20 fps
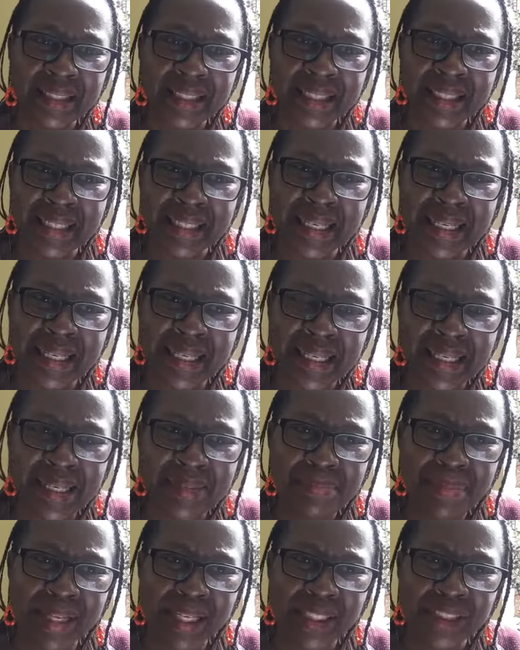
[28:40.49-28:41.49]
in the
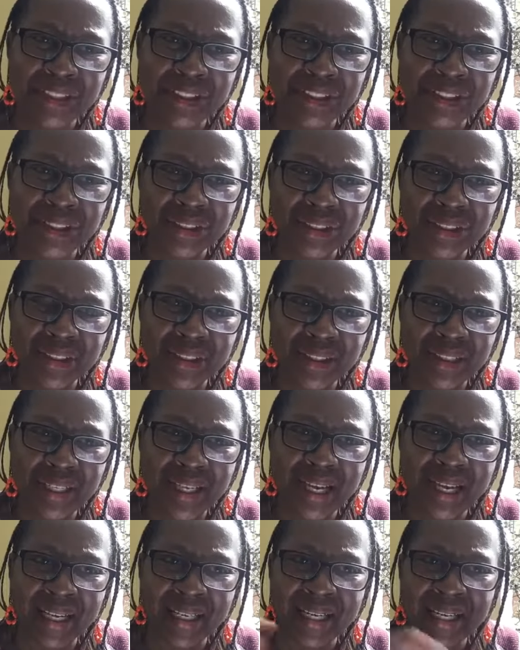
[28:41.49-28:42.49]
image
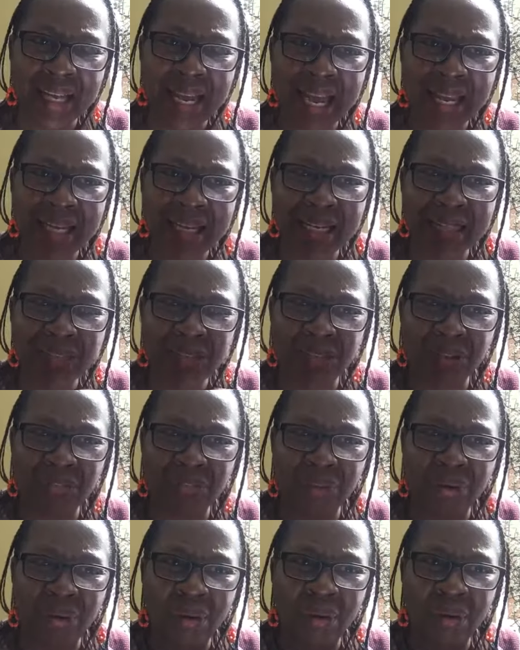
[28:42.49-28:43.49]
and the likeness
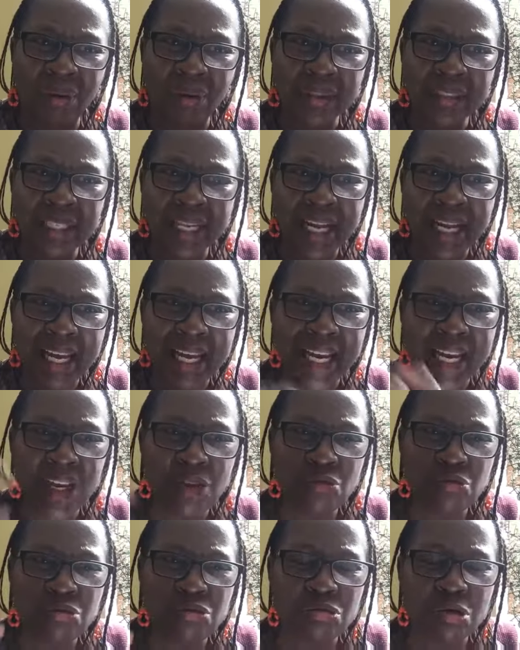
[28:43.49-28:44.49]
of God.
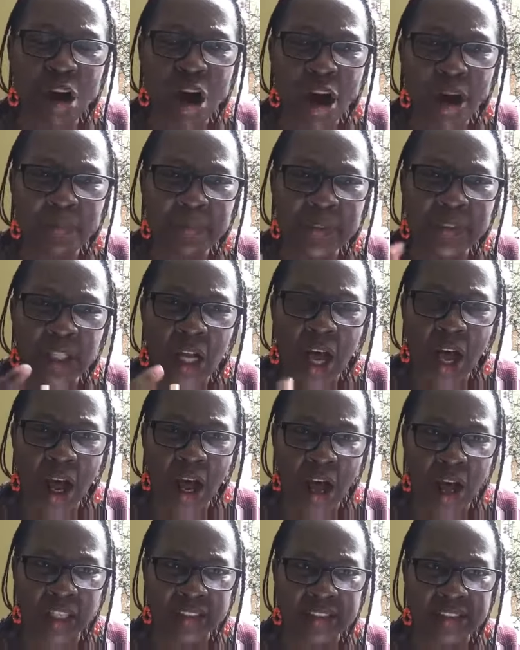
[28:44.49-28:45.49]
It robs
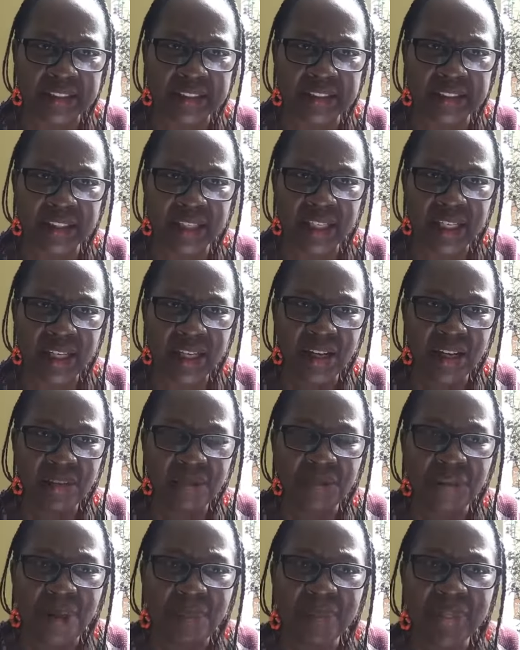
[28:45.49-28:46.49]
us
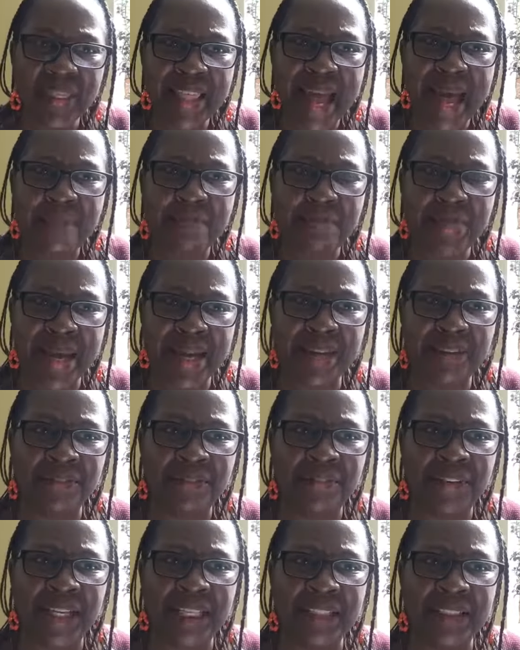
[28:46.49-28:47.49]
from that
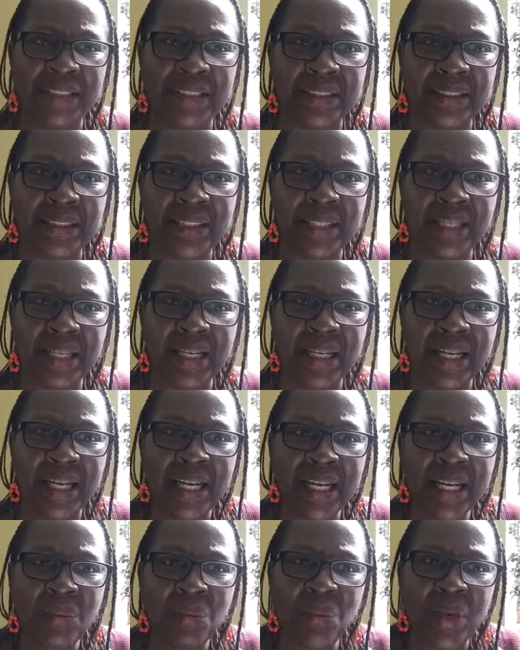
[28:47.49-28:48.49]
benefit.
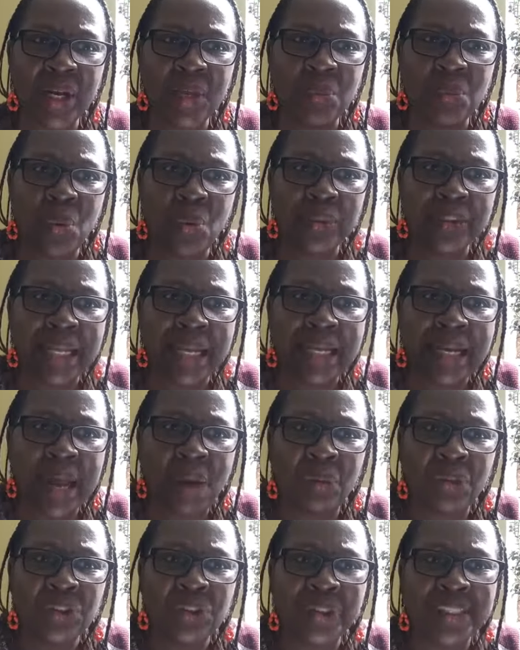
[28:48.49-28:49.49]
It, it won't
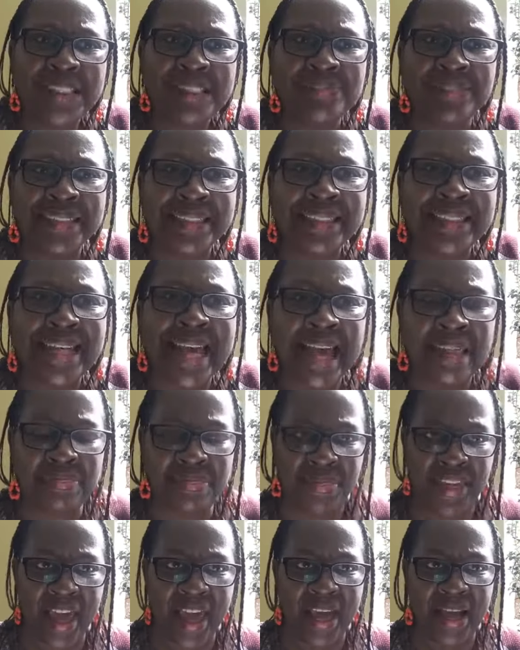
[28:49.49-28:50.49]
allow us to even
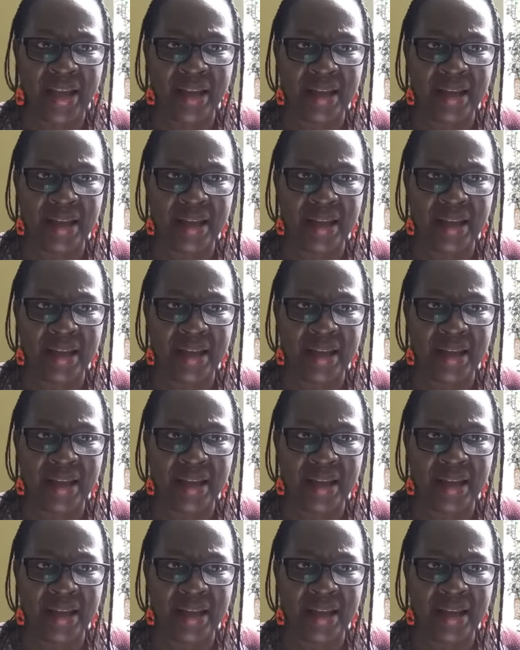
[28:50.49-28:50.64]
get there.